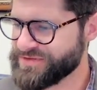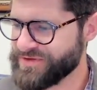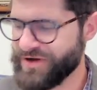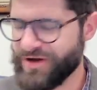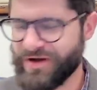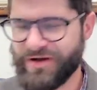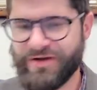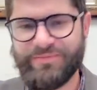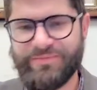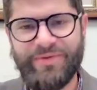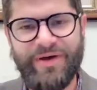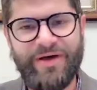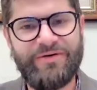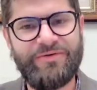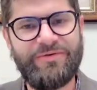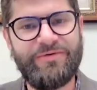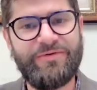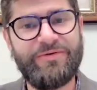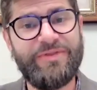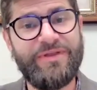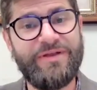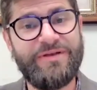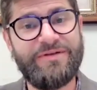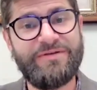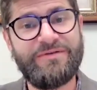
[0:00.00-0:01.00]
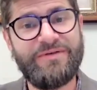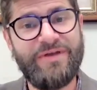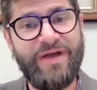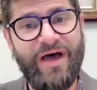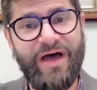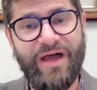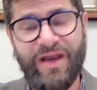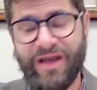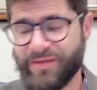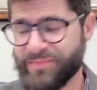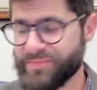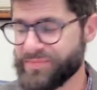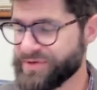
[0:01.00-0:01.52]
talk about or they do
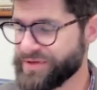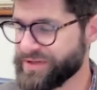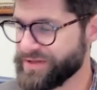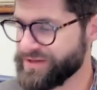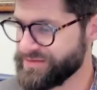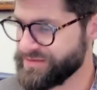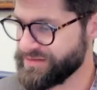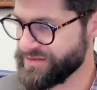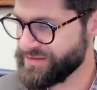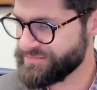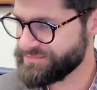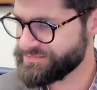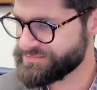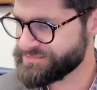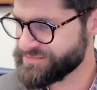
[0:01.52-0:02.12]
not apprehend it.